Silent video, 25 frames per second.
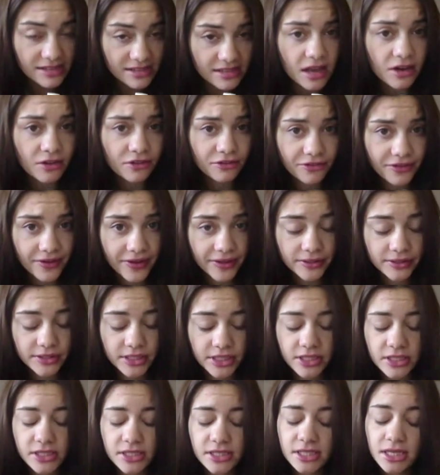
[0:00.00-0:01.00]
sun
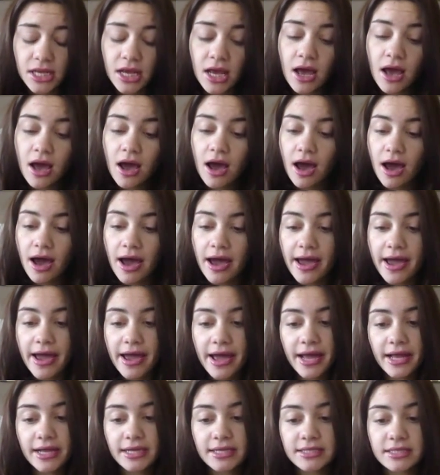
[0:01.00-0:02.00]
filters,
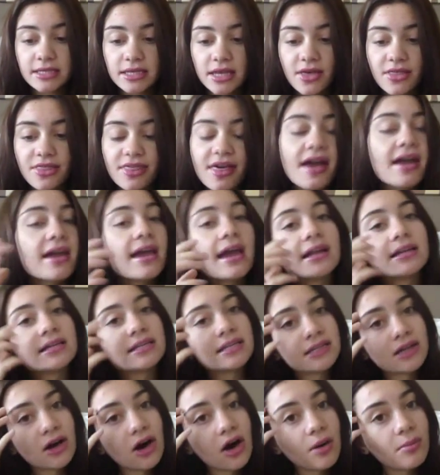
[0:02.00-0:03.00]
and they
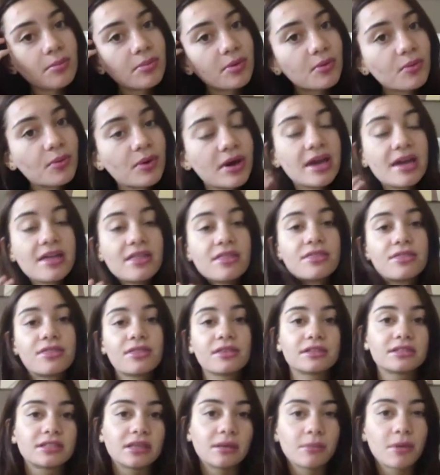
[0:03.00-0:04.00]
ended up
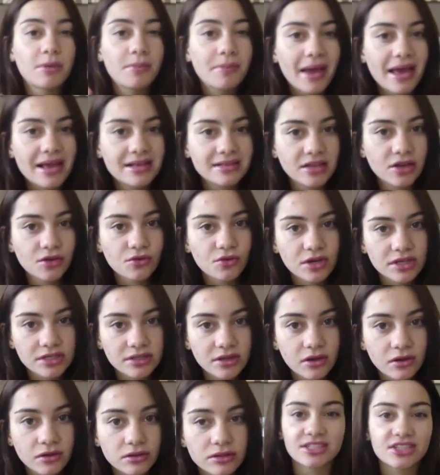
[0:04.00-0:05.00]
with some amazing
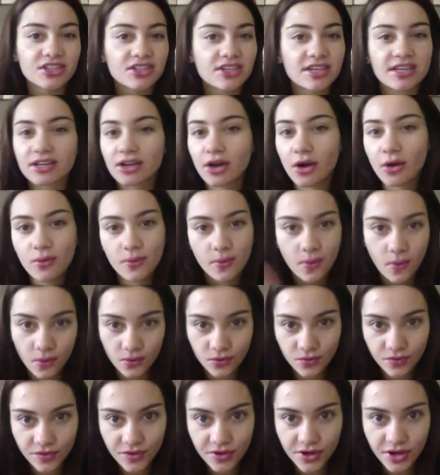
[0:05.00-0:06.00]
results. You can go
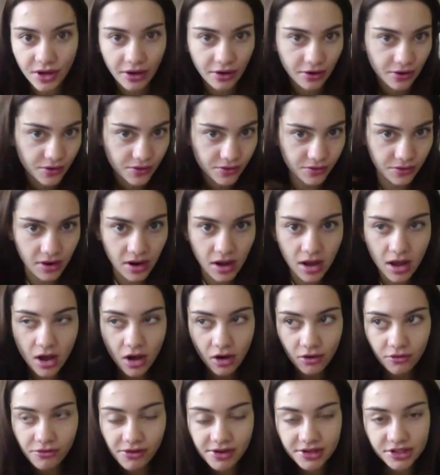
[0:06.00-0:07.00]
on their
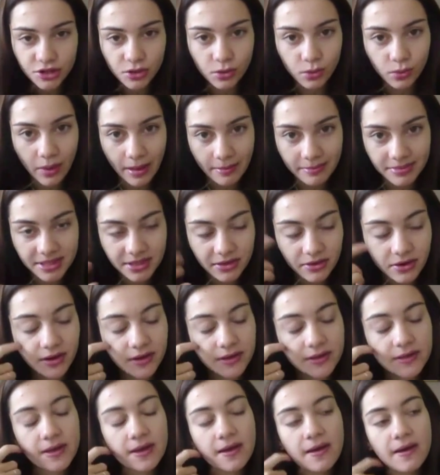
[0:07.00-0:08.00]
official
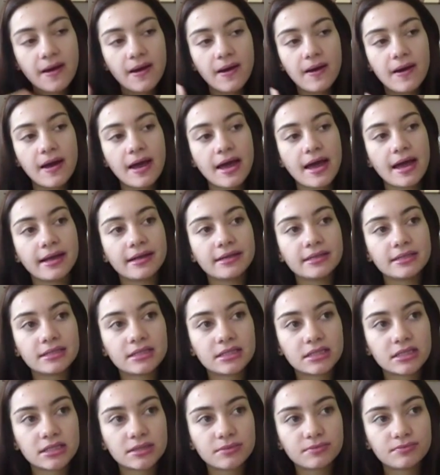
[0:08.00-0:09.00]
website and
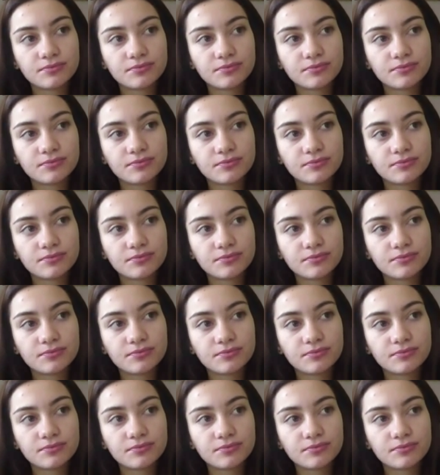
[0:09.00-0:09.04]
